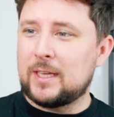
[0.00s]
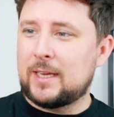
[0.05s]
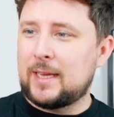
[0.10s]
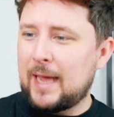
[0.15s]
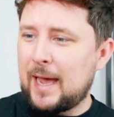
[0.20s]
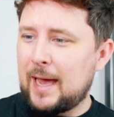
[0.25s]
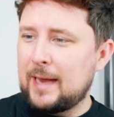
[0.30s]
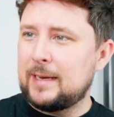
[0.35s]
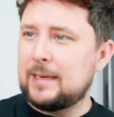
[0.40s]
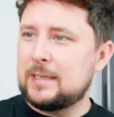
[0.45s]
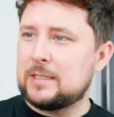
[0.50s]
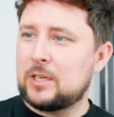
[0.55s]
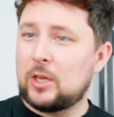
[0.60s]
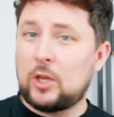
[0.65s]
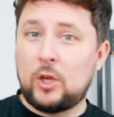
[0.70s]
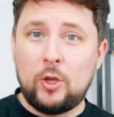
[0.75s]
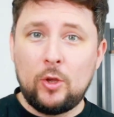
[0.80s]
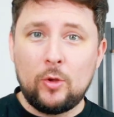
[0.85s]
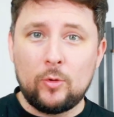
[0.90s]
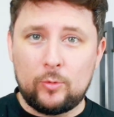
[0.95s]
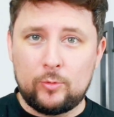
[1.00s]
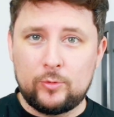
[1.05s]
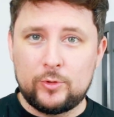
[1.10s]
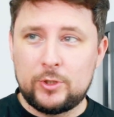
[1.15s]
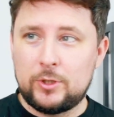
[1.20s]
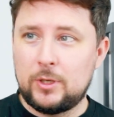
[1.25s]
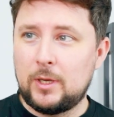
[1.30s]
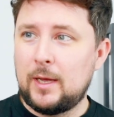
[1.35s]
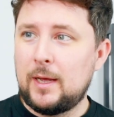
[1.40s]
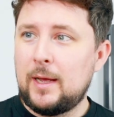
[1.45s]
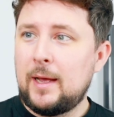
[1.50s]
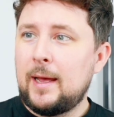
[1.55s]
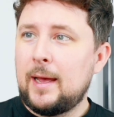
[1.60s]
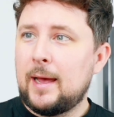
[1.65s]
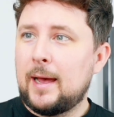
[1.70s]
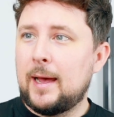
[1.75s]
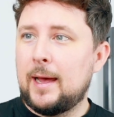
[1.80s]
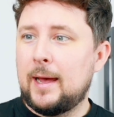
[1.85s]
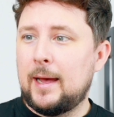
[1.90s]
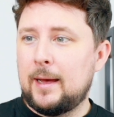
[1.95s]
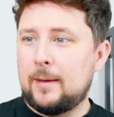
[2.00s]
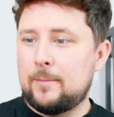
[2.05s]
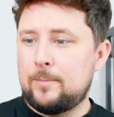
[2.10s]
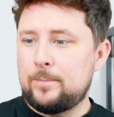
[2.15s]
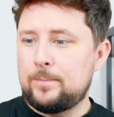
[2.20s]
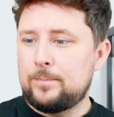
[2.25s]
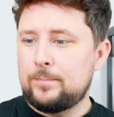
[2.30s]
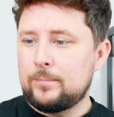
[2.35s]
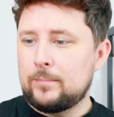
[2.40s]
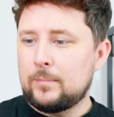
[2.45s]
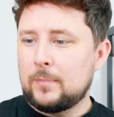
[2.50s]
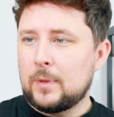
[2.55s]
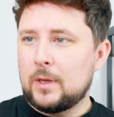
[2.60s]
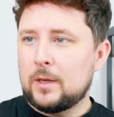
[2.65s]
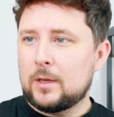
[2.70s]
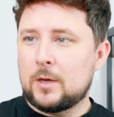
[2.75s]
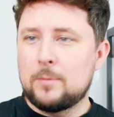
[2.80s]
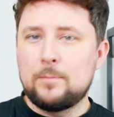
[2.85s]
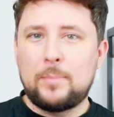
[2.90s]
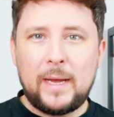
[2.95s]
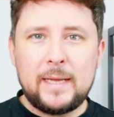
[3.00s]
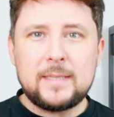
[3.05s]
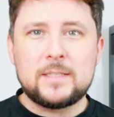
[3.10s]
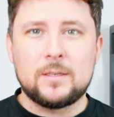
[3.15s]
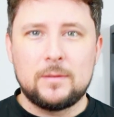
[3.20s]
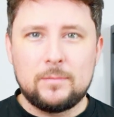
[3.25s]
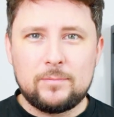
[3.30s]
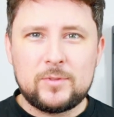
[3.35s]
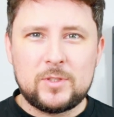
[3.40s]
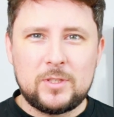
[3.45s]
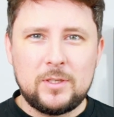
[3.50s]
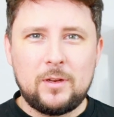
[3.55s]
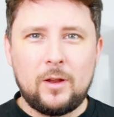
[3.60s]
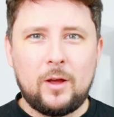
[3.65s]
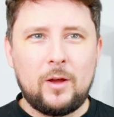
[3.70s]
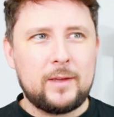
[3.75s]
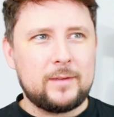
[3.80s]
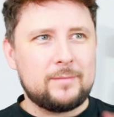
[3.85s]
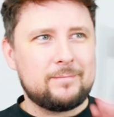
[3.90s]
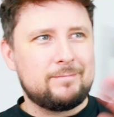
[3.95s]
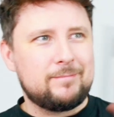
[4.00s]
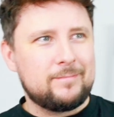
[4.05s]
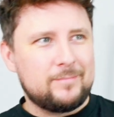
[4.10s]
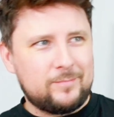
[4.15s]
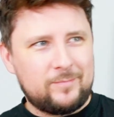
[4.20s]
The can is huge compared to like